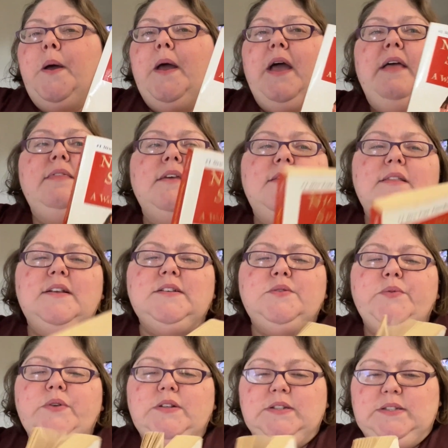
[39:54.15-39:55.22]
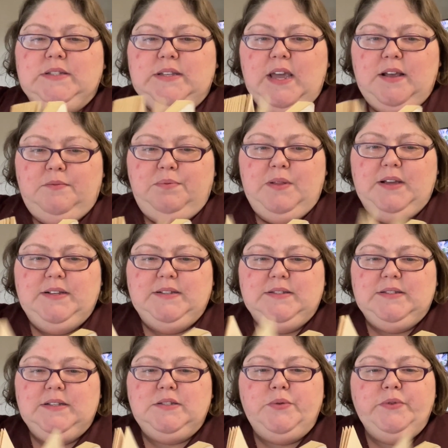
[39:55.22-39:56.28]
And then this one is take place.
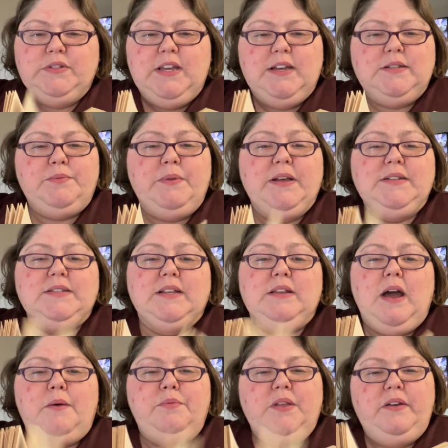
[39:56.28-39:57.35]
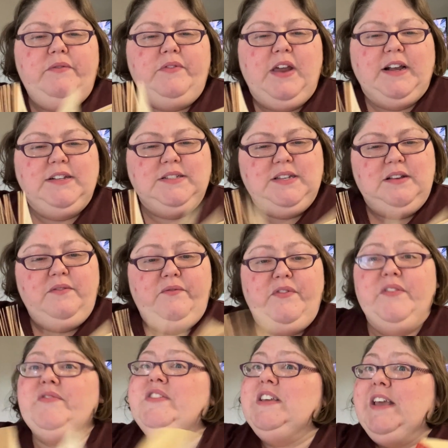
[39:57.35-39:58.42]
This one takes place in, I believe, nineteen
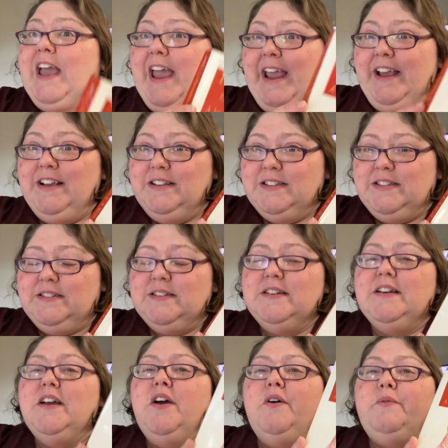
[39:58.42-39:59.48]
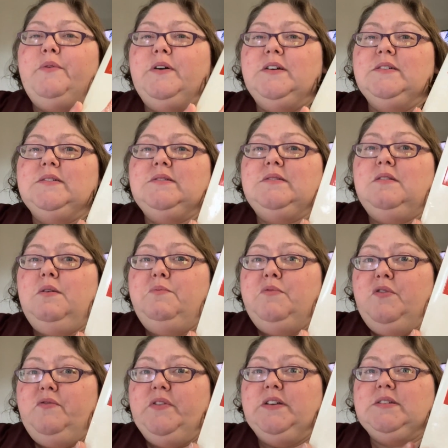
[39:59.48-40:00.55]
fifty-eight, whereas the
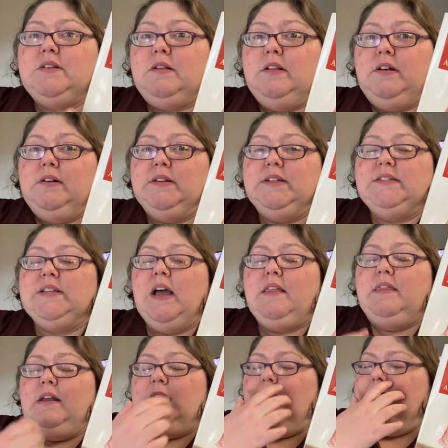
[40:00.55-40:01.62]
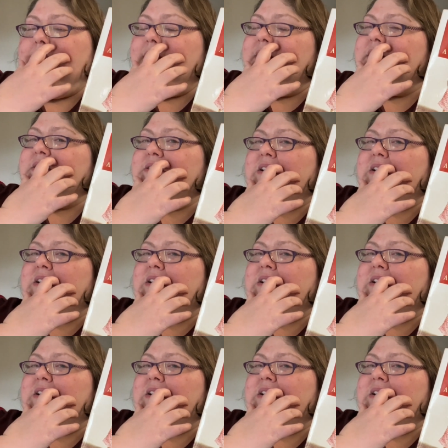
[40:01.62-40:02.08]
movie is clearly set in the nineties.